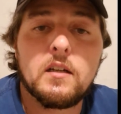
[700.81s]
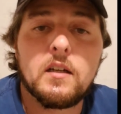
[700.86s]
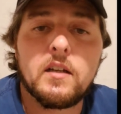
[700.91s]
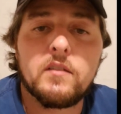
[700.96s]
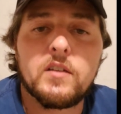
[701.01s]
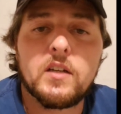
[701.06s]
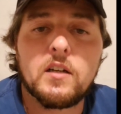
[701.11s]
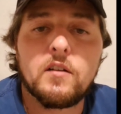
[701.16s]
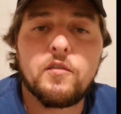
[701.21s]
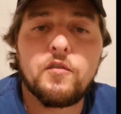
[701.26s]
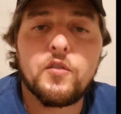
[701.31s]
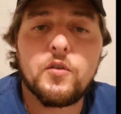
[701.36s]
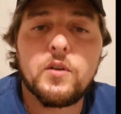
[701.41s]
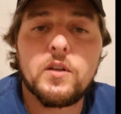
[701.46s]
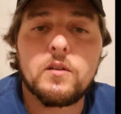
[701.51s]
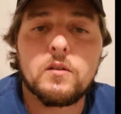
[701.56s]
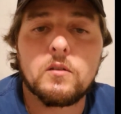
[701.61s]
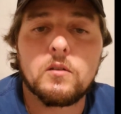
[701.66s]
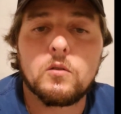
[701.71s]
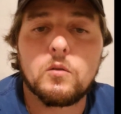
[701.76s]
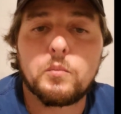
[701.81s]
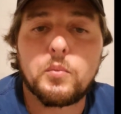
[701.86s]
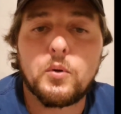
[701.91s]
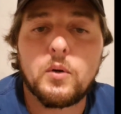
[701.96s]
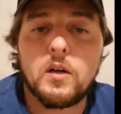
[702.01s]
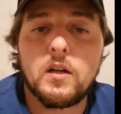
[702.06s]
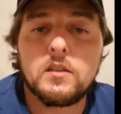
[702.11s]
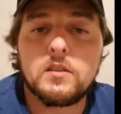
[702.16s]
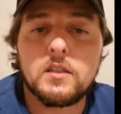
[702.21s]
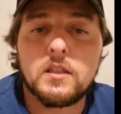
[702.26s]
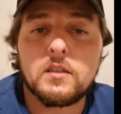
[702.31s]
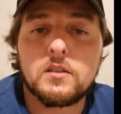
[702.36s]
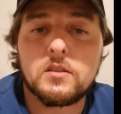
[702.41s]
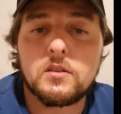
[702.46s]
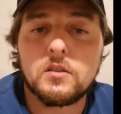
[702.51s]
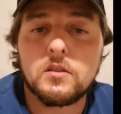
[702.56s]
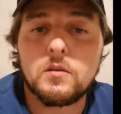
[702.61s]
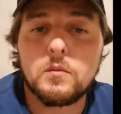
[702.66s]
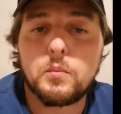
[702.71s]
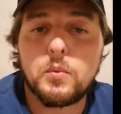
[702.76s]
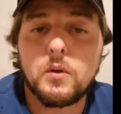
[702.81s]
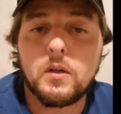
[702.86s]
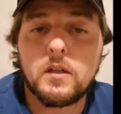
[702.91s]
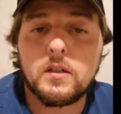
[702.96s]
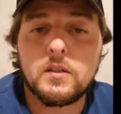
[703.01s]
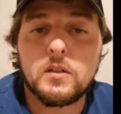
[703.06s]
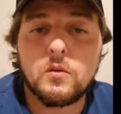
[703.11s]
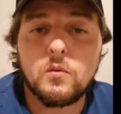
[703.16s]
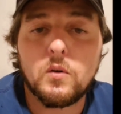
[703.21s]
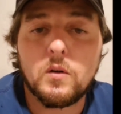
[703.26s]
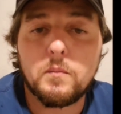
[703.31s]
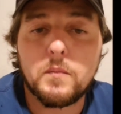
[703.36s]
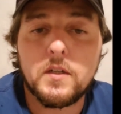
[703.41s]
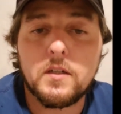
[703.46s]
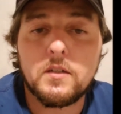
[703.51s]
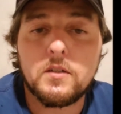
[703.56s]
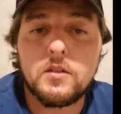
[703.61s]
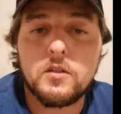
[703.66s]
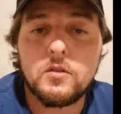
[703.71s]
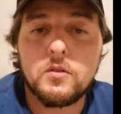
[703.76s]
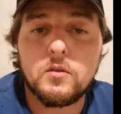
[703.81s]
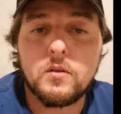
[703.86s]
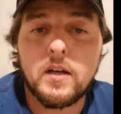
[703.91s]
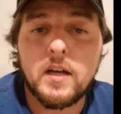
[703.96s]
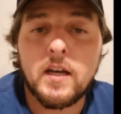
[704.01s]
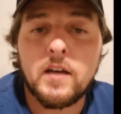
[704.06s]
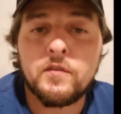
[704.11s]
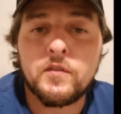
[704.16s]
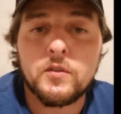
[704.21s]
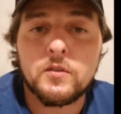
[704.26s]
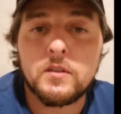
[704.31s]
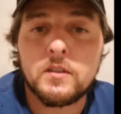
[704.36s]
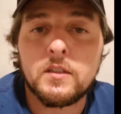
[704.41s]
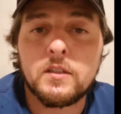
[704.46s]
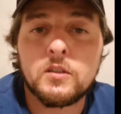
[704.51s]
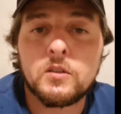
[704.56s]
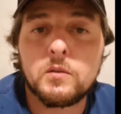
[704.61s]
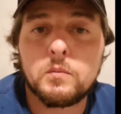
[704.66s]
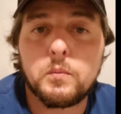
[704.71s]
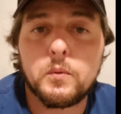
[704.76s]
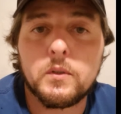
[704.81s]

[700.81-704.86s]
I've got a few other little projects they're probably going to want me to do after this,